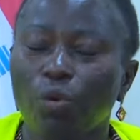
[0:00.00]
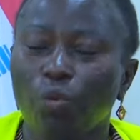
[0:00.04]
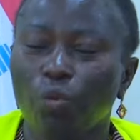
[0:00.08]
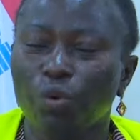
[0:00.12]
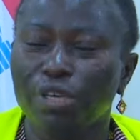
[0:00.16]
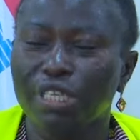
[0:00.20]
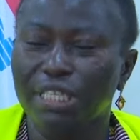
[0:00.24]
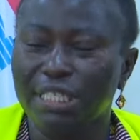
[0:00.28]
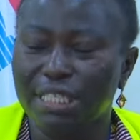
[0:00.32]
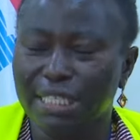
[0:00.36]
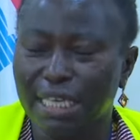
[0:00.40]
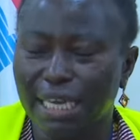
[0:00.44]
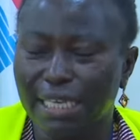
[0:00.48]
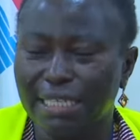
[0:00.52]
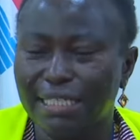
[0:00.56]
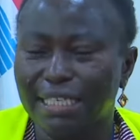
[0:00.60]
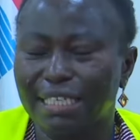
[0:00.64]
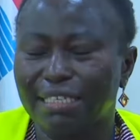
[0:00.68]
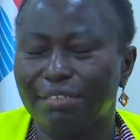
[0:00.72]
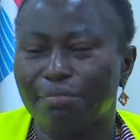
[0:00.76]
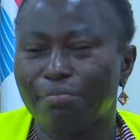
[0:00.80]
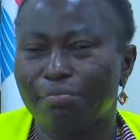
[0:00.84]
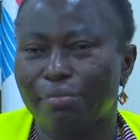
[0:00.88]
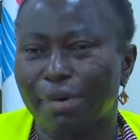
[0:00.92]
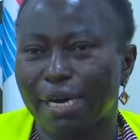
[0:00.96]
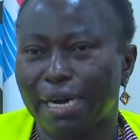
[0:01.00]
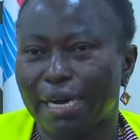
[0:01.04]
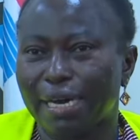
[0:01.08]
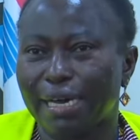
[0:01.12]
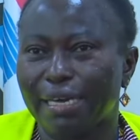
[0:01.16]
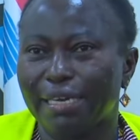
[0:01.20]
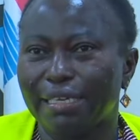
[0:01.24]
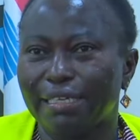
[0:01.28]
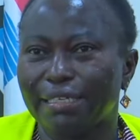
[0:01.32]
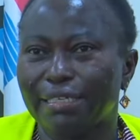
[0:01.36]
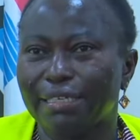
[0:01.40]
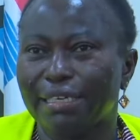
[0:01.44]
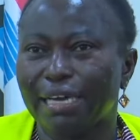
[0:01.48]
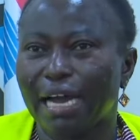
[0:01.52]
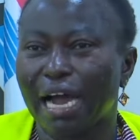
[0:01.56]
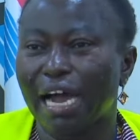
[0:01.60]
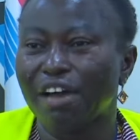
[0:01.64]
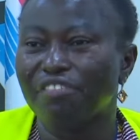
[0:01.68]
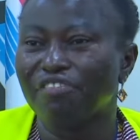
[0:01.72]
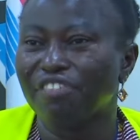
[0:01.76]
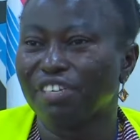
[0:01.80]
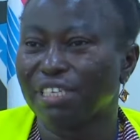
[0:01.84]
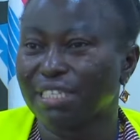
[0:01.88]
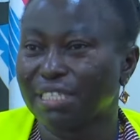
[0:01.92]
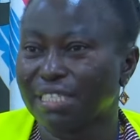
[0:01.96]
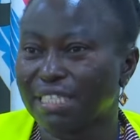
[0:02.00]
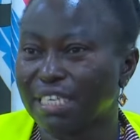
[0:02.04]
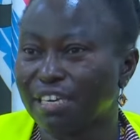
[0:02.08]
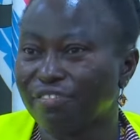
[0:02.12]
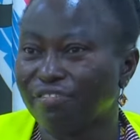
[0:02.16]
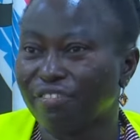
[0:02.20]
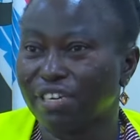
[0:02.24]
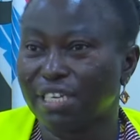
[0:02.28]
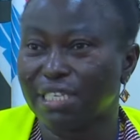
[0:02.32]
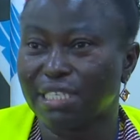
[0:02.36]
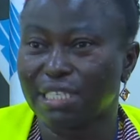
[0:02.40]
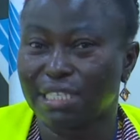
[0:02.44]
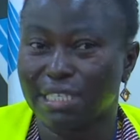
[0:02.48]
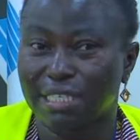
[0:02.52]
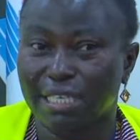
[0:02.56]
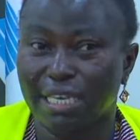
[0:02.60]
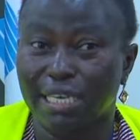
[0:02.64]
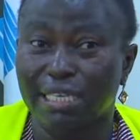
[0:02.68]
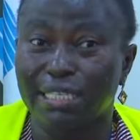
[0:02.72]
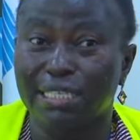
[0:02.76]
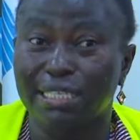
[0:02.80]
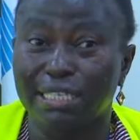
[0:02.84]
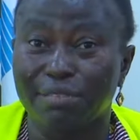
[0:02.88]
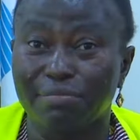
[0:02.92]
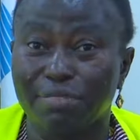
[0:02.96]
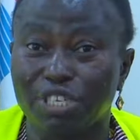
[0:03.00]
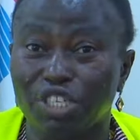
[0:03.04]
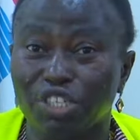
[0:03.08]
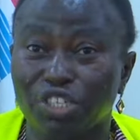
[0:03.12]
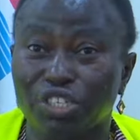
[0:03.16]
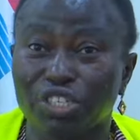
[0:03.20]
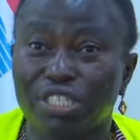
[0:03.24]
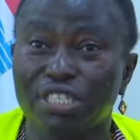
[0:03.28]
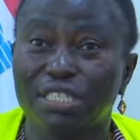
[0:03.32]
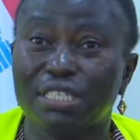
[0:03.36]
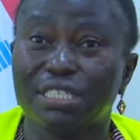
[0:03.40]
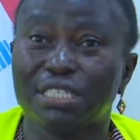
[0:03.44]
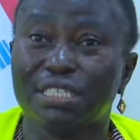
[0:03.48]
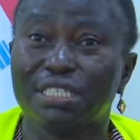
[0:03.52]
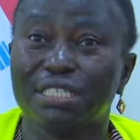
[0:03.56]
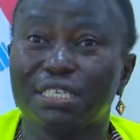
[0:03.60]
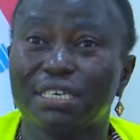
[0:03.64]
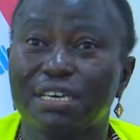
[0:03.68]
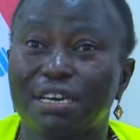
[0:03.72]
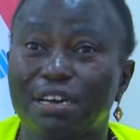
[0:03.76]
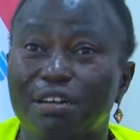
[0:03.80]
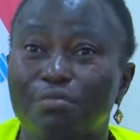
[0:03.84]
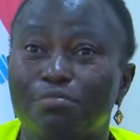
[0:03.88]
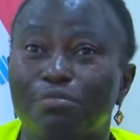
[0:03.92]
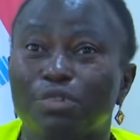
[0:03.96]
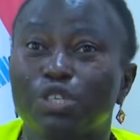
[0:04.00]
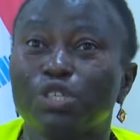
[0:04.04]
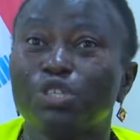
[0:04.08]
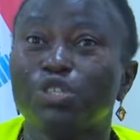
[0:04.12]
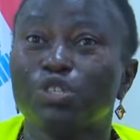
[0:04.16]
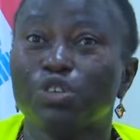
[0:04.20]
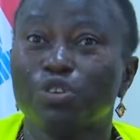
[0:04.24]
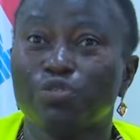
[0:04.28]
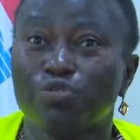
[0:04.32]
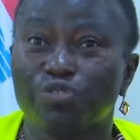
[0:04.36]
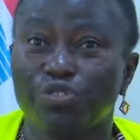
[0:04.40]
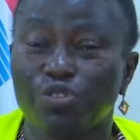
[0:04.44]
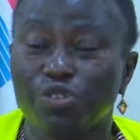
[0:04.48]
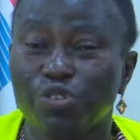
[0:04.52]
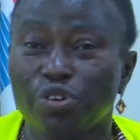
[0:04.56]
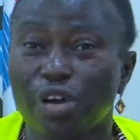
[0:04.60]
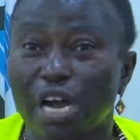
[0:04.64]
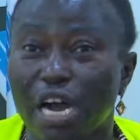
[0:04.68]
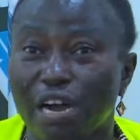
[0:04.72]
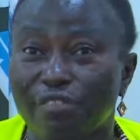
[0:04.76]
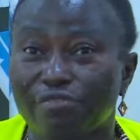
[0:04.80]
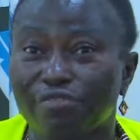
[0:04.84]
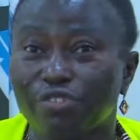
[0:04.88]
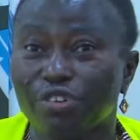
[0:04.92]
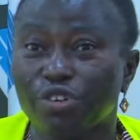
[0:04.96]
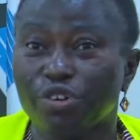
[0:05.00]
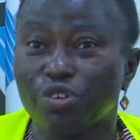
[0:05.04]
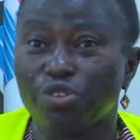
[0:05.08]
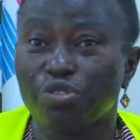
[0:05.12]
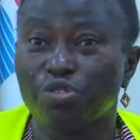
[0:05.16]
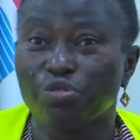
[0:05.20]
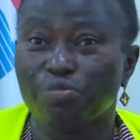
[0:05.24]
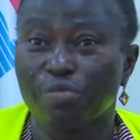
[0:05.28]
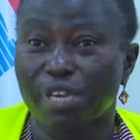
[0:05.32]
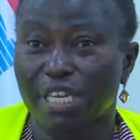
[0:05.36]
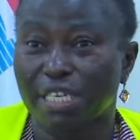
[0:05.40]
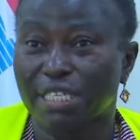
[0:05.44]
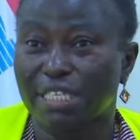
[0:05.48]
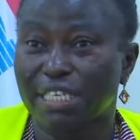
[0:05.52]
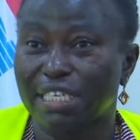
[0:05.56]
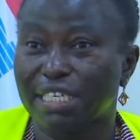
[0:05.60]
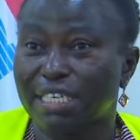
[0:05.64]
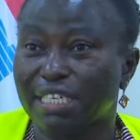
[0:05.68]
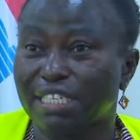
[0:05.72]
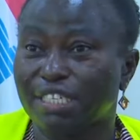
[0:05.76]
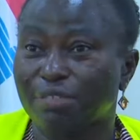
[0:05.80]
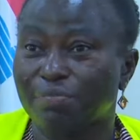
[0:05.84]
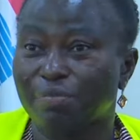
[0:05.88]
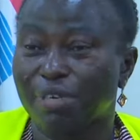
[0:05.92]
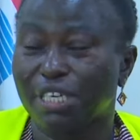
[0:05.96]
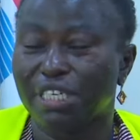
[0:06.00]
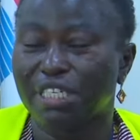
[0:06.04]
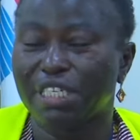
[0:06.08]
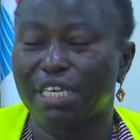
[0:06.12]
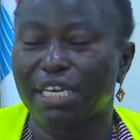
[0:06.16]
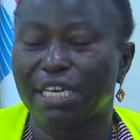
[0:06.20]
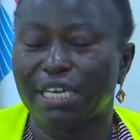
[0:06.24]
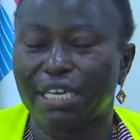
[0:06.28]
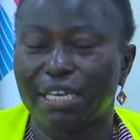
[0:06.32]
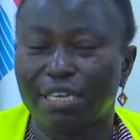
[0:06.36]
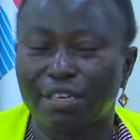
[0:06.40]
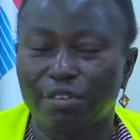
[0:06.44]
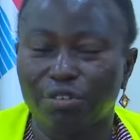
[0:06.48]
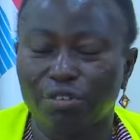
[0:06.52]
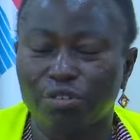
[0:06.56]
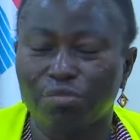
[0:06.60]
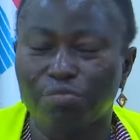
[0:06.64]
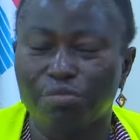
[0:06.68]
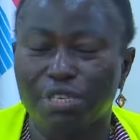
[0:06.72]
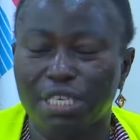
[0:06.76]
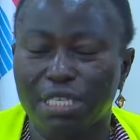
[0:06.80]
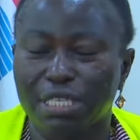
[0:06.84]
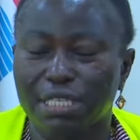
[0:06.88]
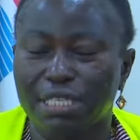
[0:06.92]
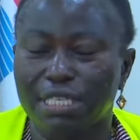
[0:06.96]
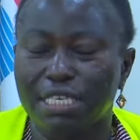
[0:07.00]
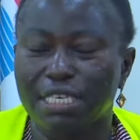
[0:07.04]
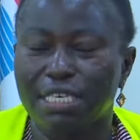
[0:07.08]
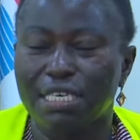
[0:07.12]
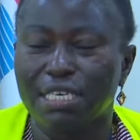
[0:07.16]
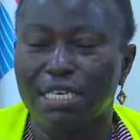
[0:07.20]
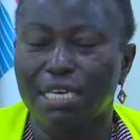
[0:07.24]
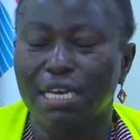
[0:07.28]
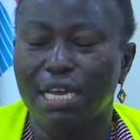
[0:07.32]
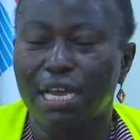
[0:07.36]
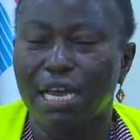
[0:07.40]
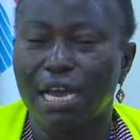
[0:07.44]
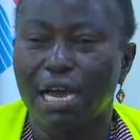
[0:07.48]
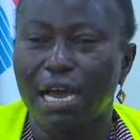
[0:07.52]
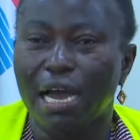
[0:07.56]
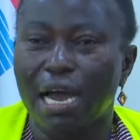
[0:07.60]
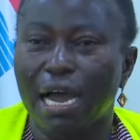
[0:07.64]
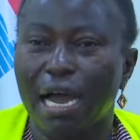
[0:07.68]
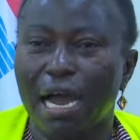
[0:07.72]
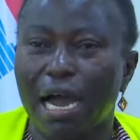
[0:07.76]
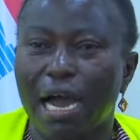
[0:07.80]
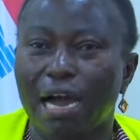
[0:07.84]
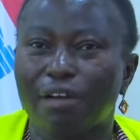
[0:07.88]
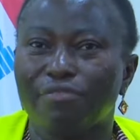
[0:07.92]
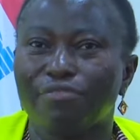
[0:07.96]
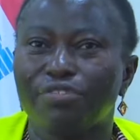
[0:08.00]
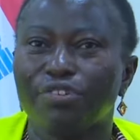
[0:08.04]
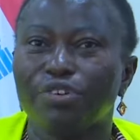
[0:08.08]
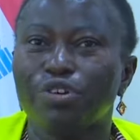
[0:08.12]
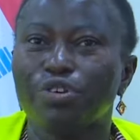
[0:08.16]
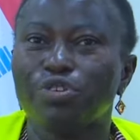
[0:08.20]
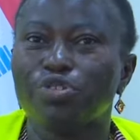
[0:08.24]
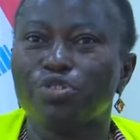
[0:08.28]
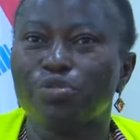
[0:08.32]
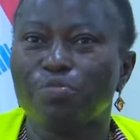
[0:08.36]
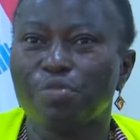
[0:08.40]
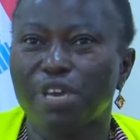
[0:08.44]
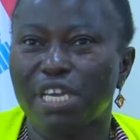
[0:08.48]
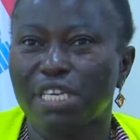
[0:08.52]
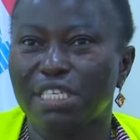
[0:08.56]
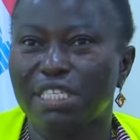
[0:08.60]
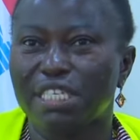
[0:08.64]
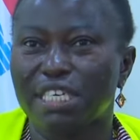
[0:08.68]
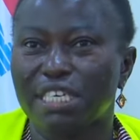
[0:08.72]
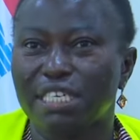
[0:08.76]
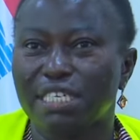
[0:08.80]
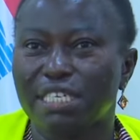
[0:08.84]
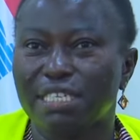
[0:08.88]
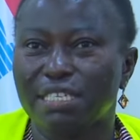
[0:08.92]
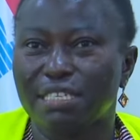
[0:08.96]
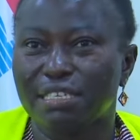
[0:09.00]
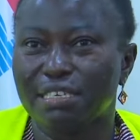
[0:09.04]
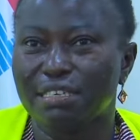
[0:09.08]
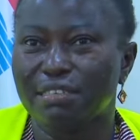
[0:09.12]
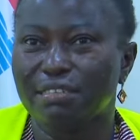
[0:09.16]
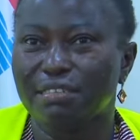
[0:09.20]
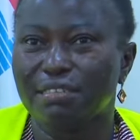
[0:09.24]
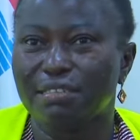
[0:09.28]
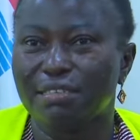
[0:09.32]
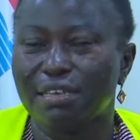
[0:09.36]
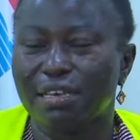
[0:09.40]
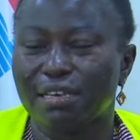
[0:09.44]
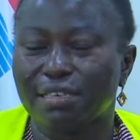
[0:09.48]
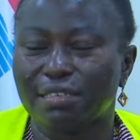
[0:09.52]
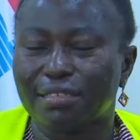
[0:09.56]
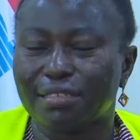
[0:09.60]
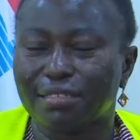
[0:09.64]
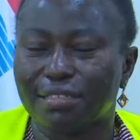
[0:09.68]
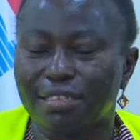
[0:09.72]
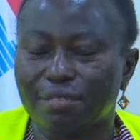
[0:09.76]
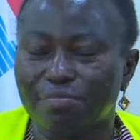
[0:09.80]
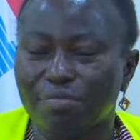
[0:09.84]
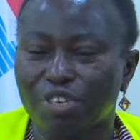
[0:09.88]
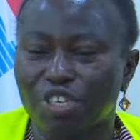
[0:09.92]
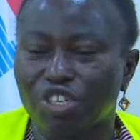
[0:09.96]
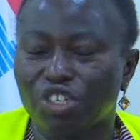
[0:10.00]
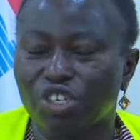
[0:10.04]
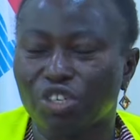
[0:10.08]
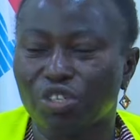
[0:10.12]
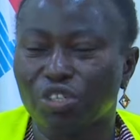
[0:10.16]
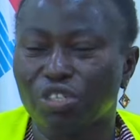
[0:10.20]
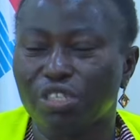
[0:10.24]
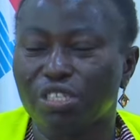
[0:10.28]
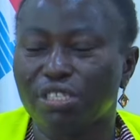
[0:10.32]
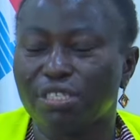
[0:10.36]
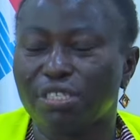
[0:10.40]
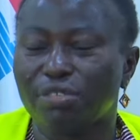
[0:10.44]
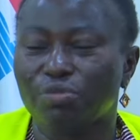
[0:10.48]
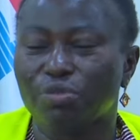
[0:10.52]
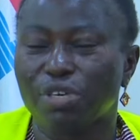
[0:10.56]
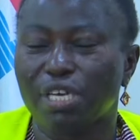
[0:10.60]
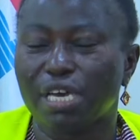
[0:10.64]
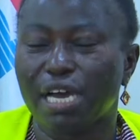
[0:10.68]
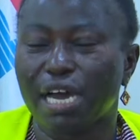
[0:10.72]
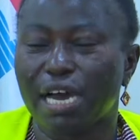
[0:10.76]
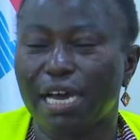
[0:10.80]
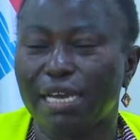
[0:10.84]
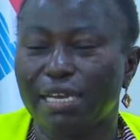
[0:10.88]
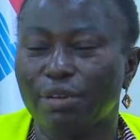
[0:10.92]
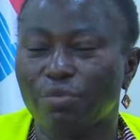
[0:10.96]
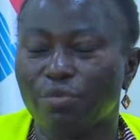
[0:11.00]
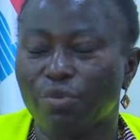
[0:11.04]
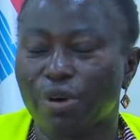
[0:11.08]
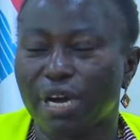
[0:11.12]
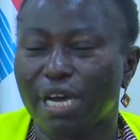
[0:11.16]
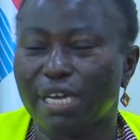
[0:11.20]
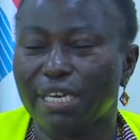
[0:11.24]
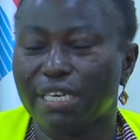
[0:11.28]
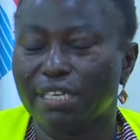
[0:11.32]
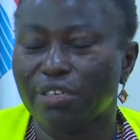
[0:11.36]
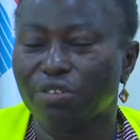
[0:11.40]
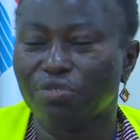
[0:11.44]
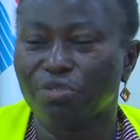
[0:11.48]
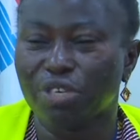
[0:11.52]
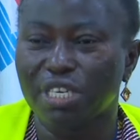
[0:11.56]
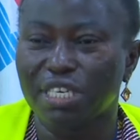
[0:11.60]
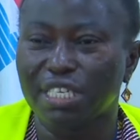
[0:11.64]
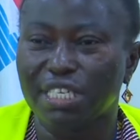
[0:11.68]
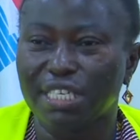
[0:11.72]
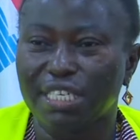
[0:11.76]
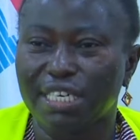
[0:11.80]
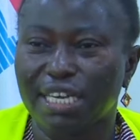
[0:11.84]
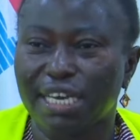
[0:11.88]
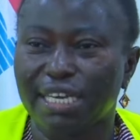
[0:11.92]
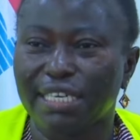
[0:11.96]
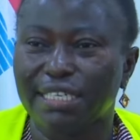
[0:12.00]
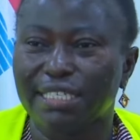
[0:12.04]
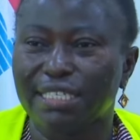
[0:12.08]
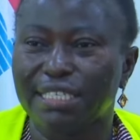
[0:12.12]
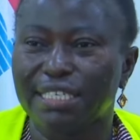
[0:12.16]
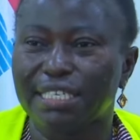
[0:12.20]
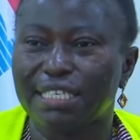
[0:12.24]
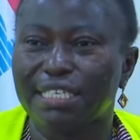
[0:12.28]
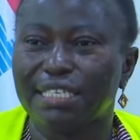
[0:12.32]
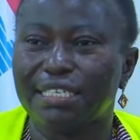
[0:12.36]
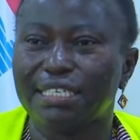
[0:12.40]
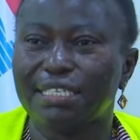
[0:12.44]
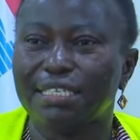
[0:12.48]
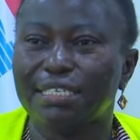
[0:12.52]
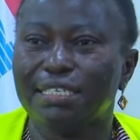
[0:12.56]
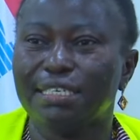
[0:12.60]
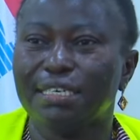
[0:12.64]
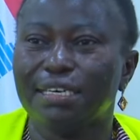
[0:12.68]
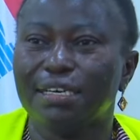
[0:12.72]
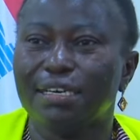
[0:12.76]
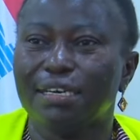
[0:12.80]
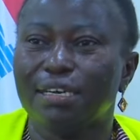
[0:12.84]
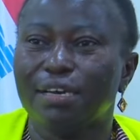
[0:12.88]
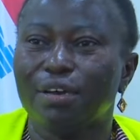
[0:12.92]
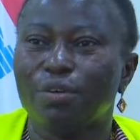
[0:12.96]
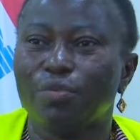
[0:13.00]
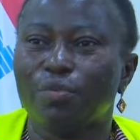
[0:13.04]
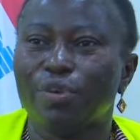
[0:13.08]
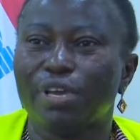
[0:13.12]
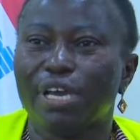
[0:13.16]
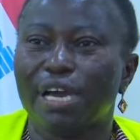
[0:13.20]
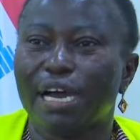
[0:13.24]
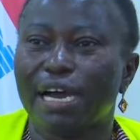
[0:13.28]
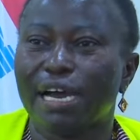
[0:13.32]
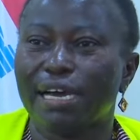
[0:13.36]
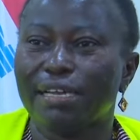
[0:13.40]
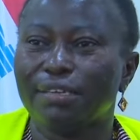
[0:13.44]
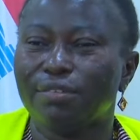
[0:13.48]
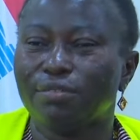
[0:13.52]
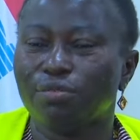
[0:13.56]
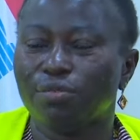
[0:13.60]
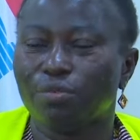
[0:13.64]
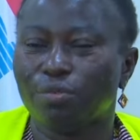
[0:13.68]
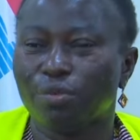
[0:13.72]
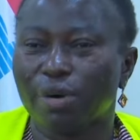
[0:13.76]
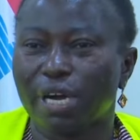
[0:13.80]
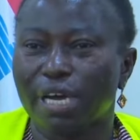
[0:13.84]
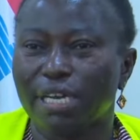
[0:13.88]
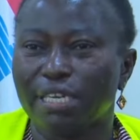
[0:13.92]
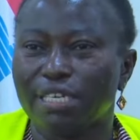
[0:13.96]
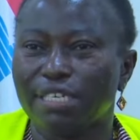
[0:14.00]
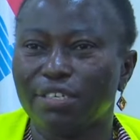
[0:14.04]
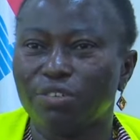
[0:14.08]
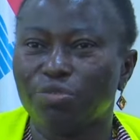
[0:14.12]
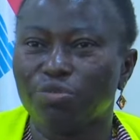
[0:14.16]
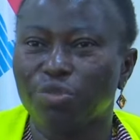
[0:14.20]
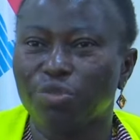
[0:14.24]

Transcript: We started by having several ex exhibitions most of you have documented, especially UBC, have documented these exhibitions. We had one in 2019, we had one in